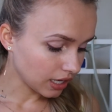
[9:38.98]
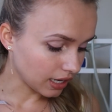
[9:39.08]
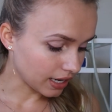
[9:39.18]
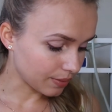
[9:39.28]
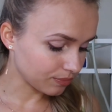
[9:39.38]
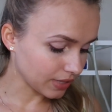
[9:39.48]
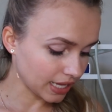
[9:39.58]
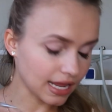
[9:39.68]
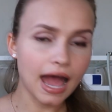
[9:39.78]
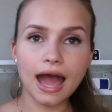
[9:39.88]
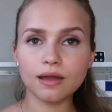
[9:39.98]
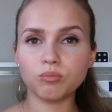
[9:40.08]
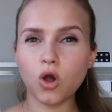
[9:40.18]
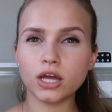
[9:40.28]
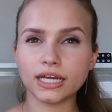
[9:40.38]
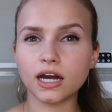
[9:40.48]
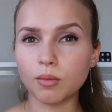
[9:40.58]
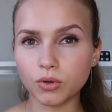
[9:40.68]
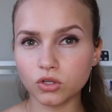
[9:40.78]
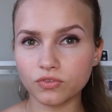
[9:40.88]
Um, and I bought a
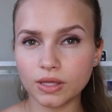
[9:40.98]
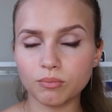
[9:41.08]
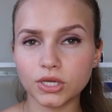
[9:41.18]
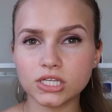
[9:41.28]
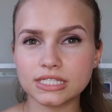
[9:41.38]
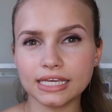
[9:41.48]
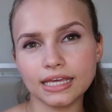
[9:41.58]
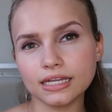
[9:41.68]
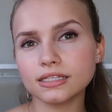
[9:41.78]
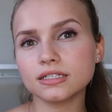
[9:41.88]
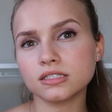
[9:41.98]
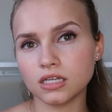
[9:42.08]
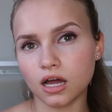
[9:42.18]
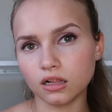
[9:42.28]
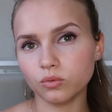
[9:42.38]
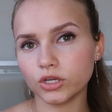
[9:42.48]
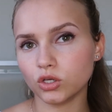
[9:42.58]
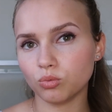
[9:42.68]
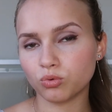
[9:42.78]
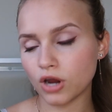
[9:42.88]
couple of them because they get a little dull when
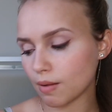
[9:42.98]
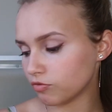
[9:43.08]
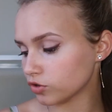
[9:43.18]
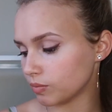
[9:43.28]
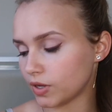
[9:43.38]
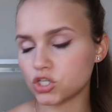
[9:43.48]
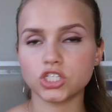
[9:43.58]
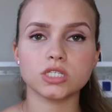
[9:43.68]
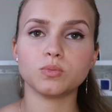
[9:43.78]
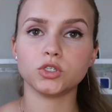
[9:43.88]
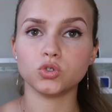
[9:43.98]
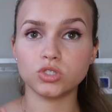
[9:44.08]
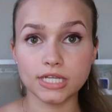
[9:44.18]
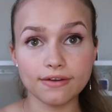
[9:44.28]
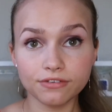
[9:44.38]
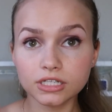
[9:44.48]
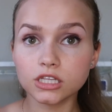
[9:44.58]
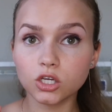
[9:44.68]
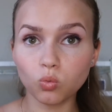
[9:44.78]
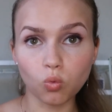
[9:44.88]
you prep for the bench test, but you
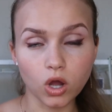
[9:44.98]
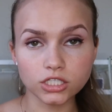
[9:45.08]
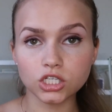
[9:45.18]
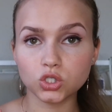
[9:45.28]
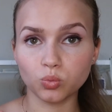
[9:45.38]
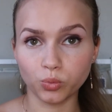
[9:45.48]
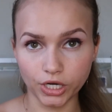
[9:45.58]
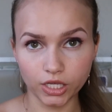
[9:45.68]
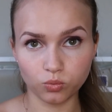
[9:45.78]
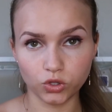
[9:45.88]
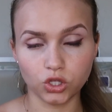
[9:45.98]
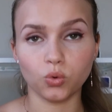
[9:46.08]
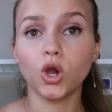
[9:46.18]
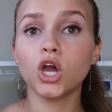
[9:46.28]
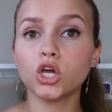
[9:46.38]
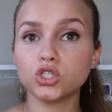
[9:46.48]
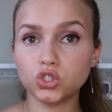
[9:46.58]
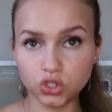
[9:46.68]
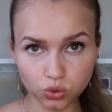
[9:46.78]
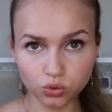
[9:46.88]
definitely want to bring it with you
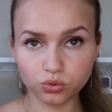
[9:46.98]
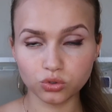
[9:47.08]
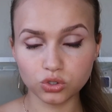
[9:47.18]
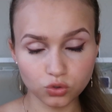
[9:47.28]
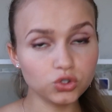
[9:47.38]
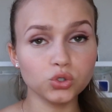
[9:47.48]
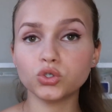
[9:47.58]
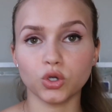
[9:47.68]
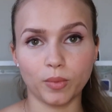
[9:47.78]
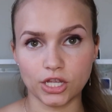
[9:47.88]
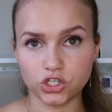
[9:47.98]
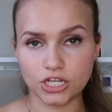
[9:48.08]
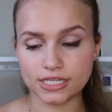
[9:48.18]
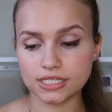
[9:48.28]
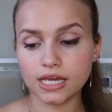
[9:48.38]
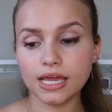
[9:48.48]
do, to your bench test